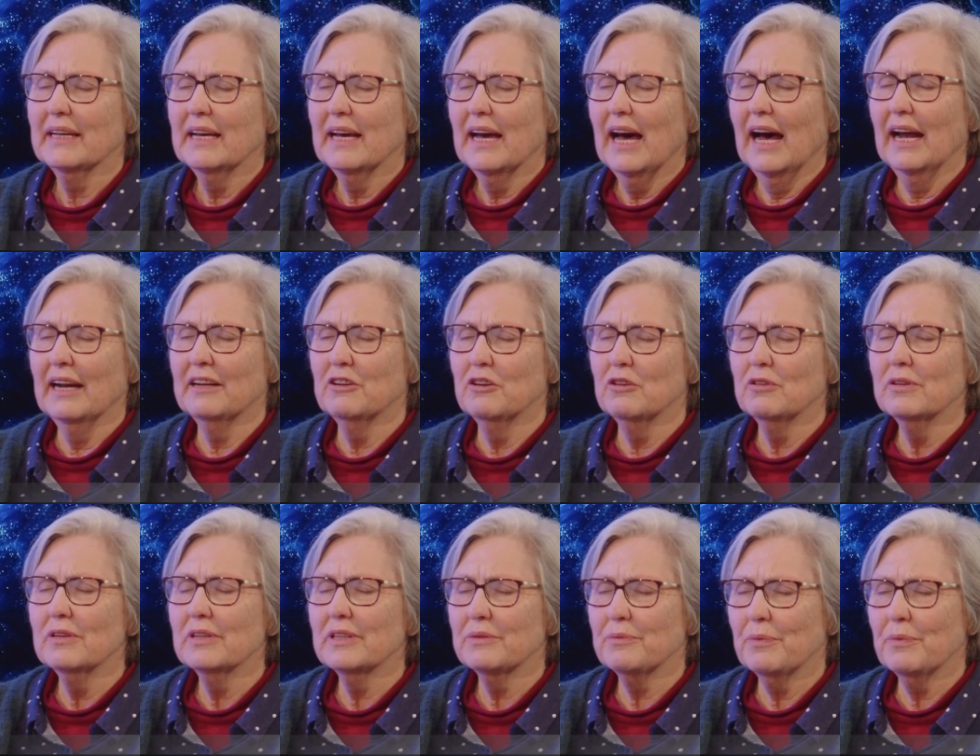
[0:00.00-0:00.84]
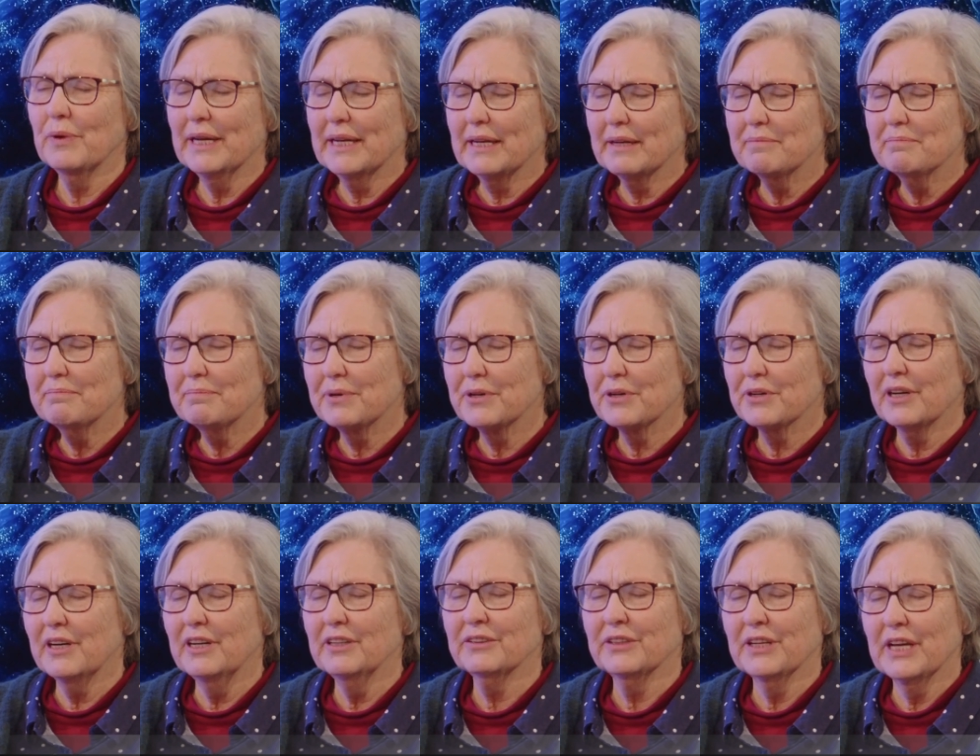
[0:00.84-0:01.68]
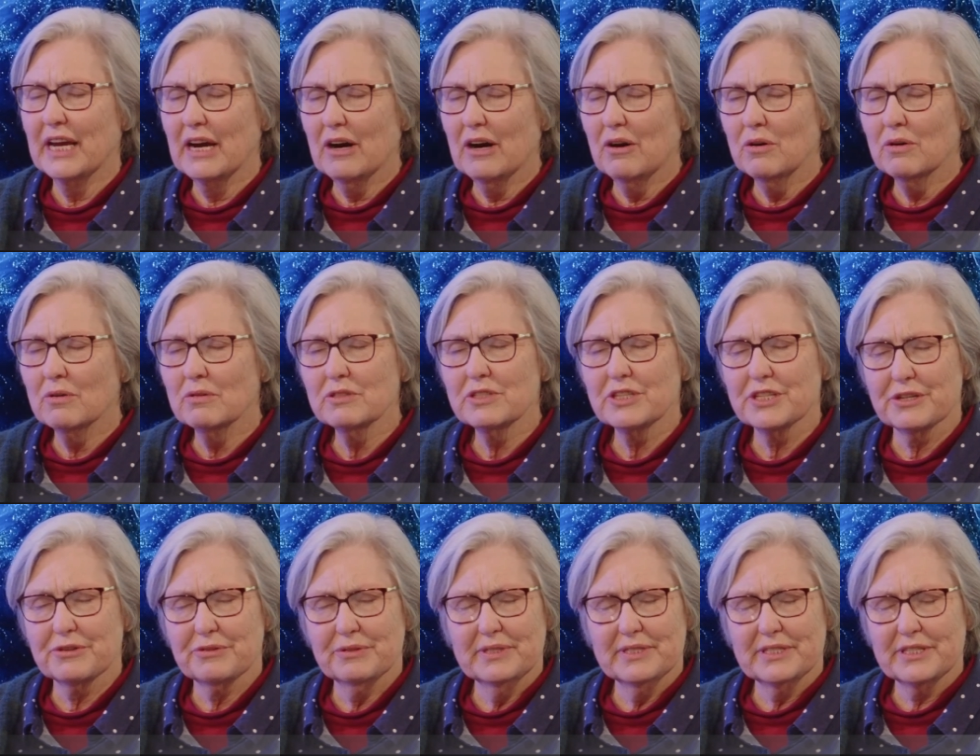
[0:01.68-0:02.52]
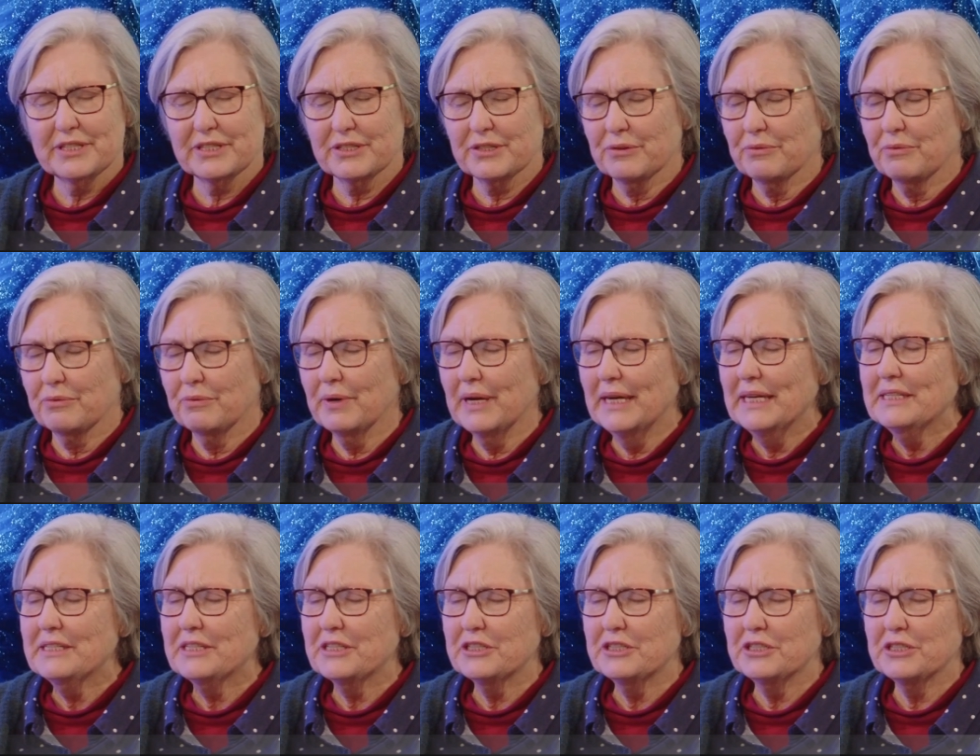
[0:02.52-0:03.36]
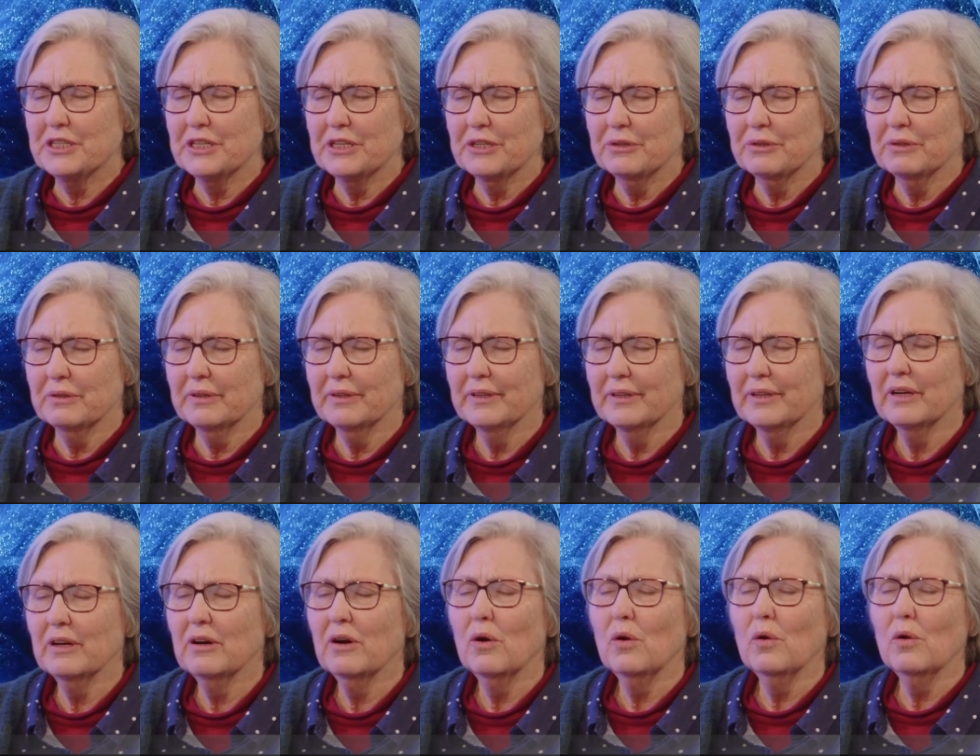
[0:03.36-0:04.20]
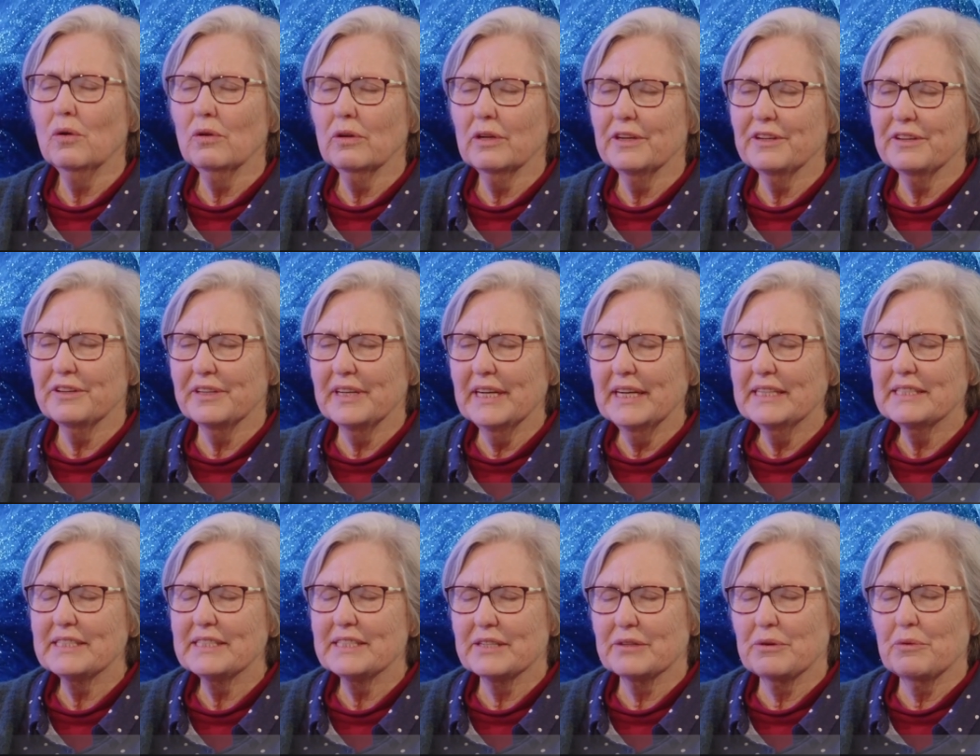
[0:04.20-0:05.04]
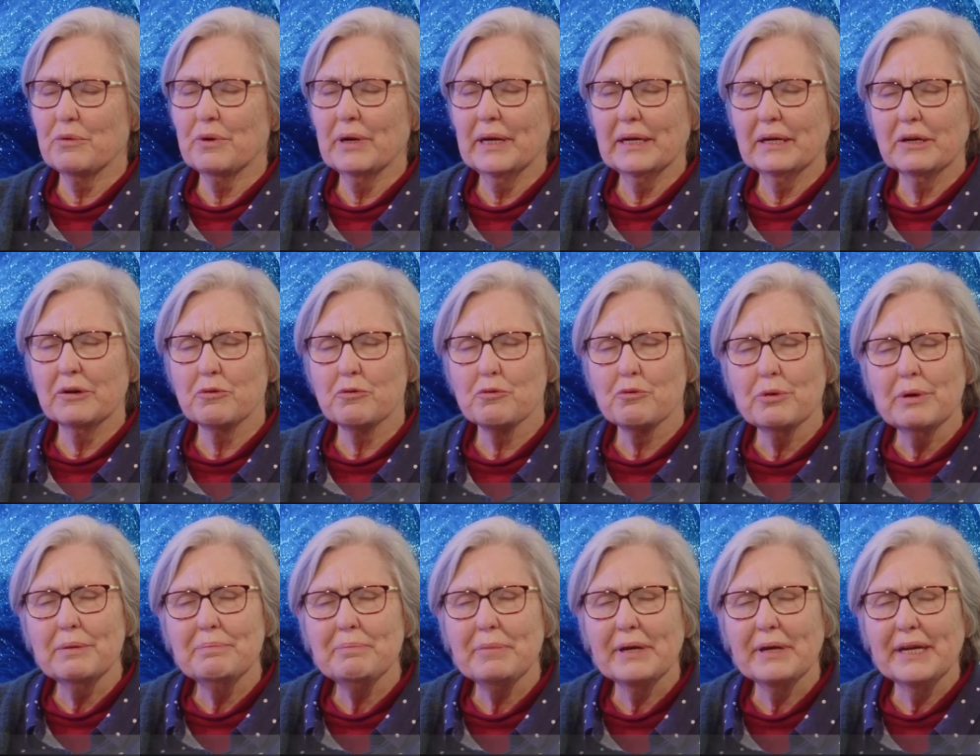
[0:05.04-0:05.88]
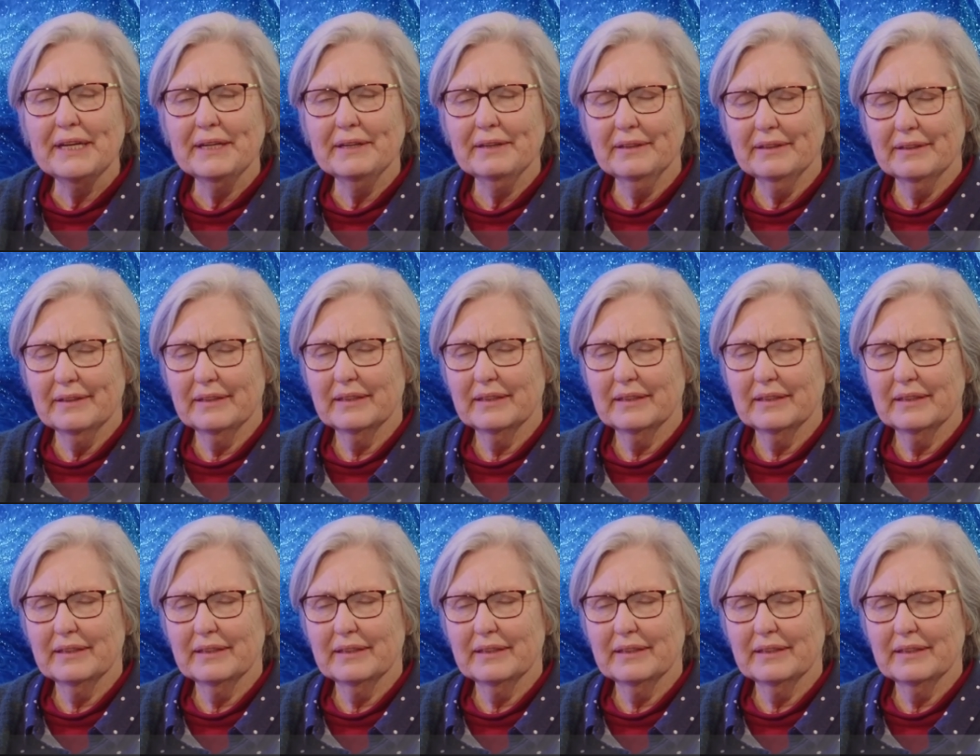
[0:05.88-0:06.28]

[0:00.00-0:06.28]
And Lord, we can put on the altar and surrender to you all the things that we're gripping